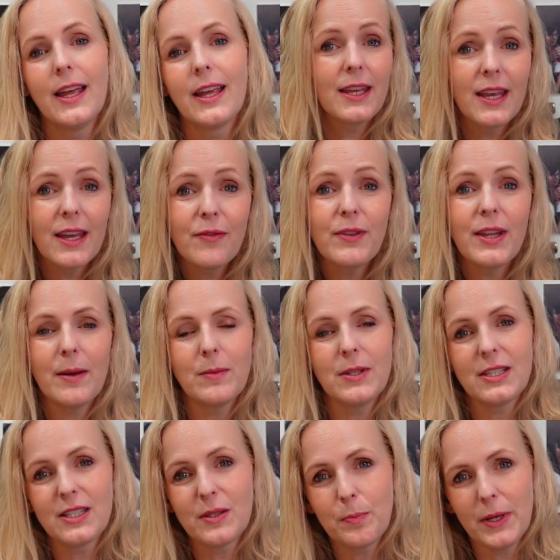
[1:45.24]
Give them the
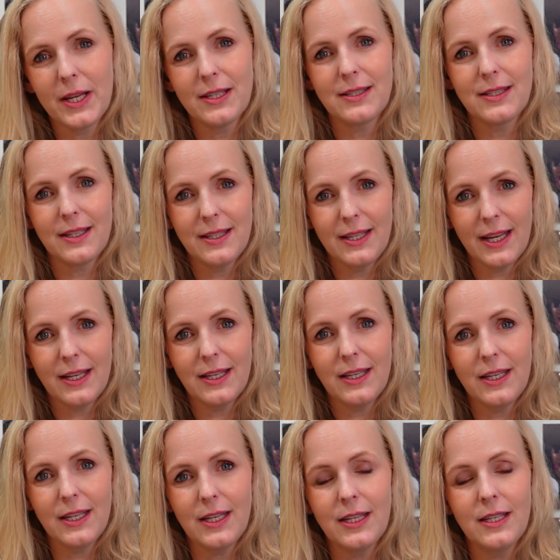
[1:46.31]
space that they
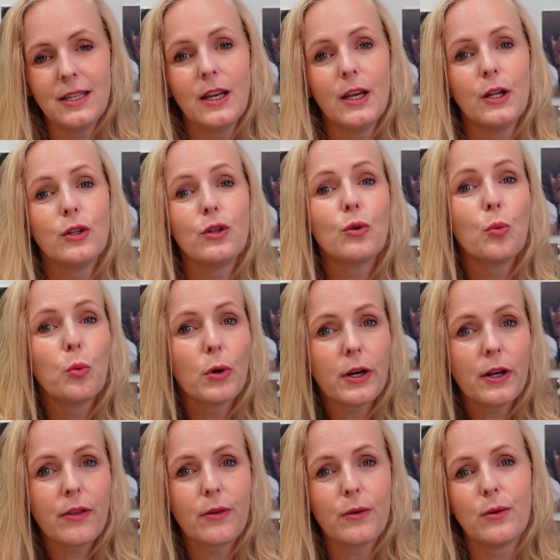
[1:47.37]
need to
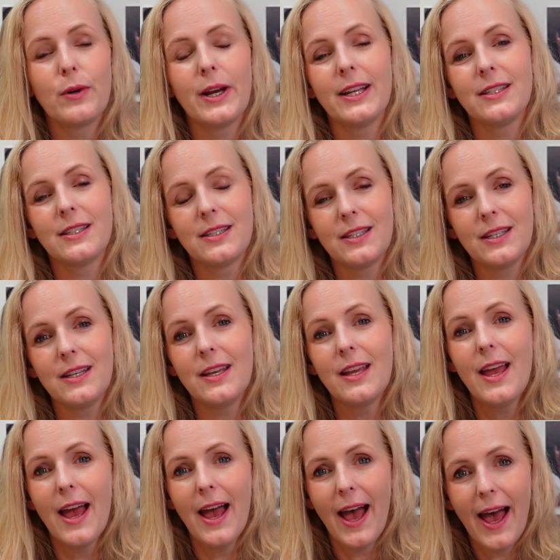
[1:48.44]
work through and see
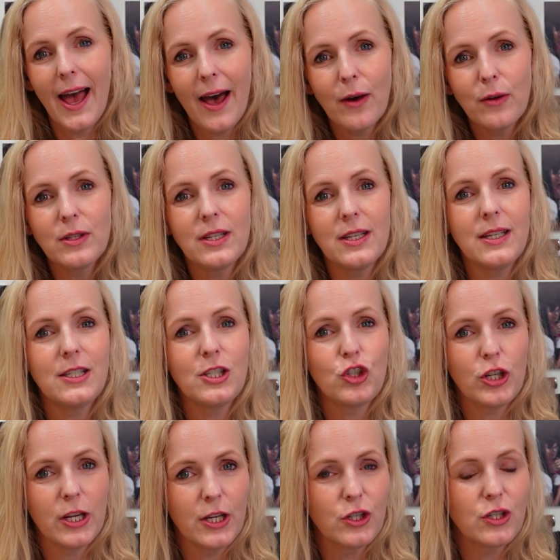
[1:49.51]
how these
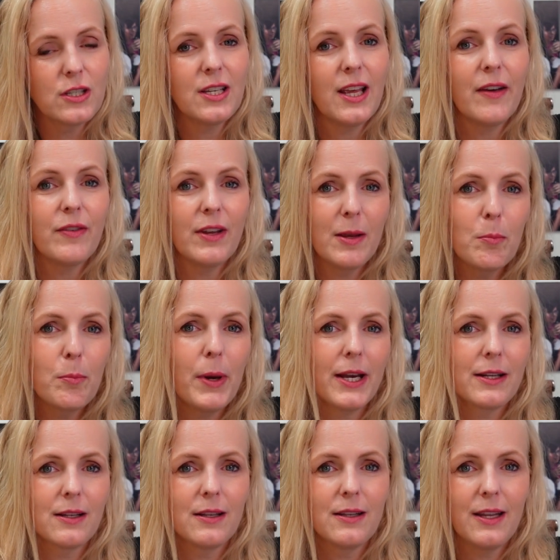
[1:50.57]
changes have
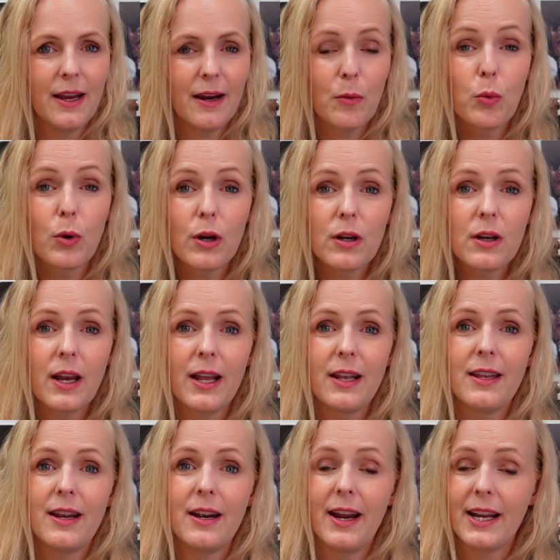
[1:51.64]
impacted their work and
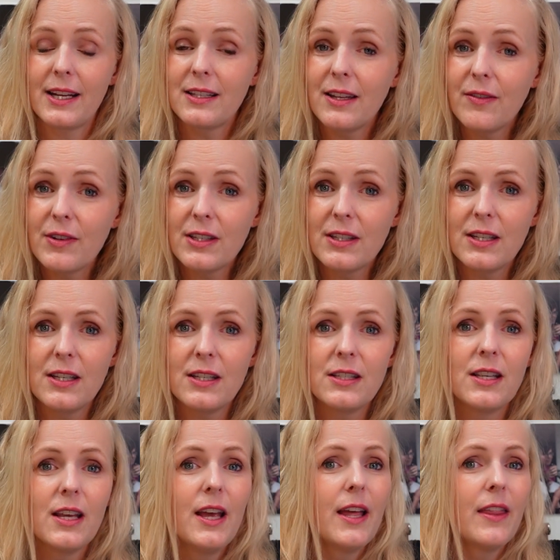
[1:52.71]
their
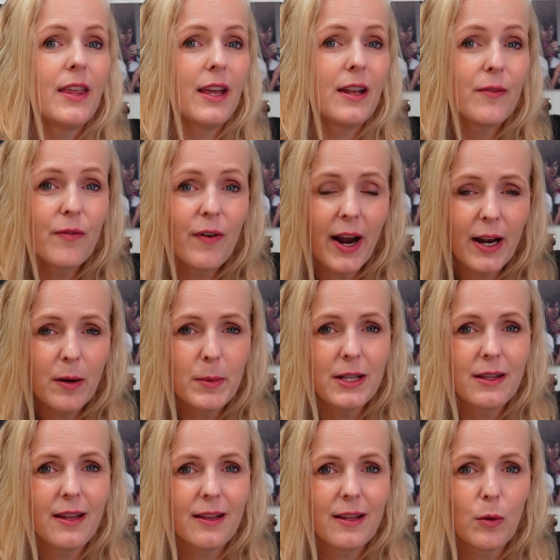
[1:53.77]
activities, the environment
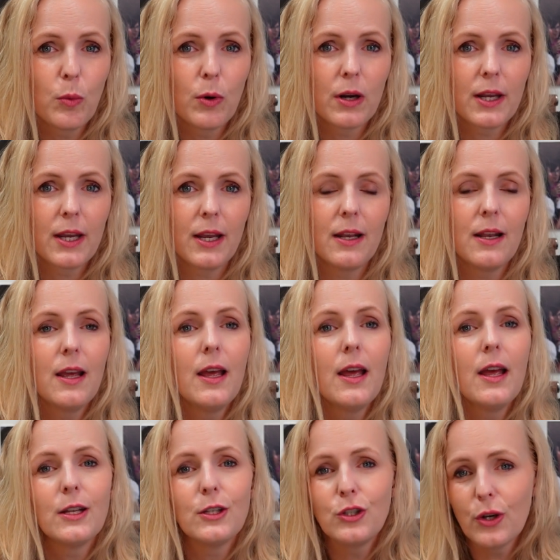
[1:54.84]
that they work in.
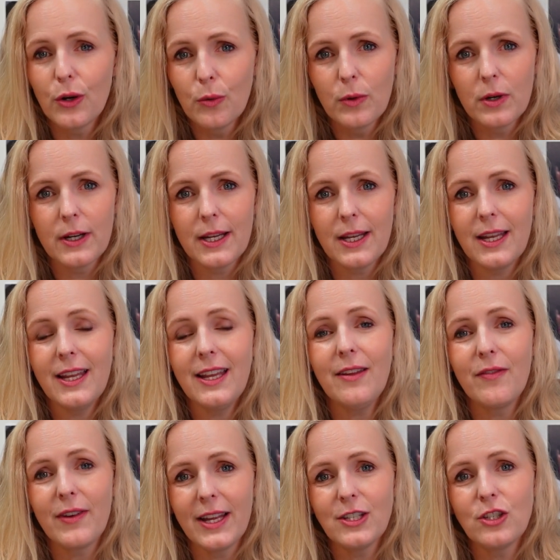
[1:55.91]
Don't worry,
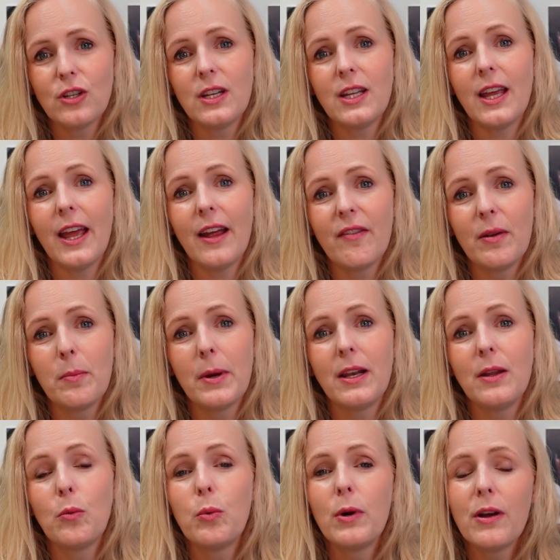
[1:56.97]
eventually
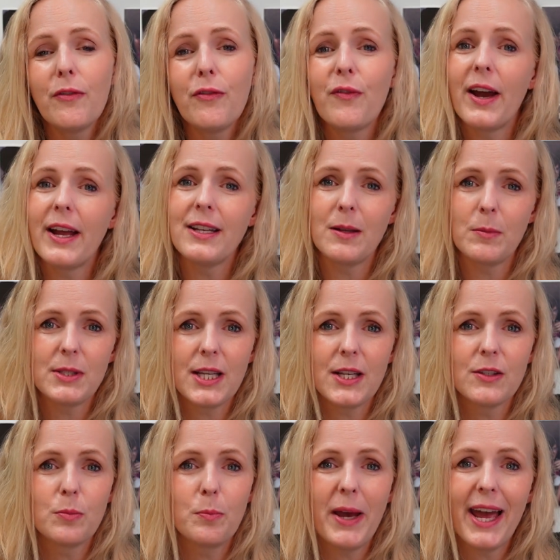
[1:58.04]
everybody will find
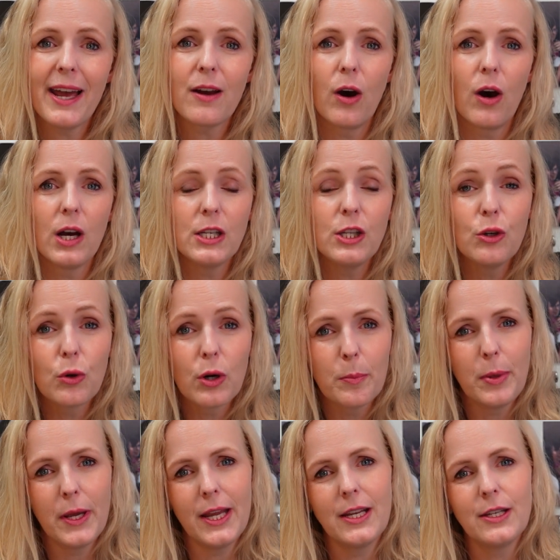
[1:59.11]
themselves back on your
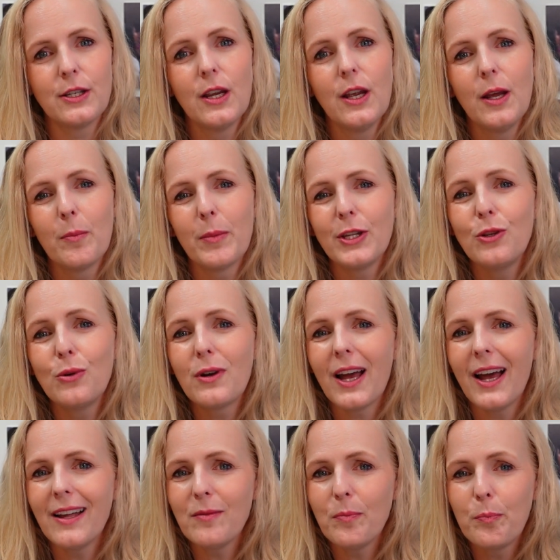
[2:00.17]
page, but you
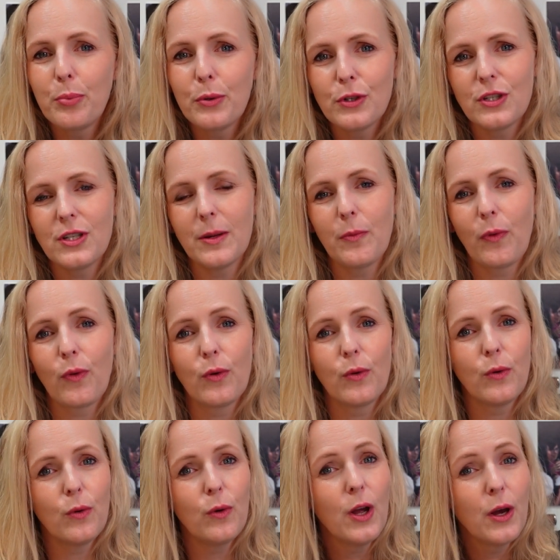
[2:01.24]
can't push them through,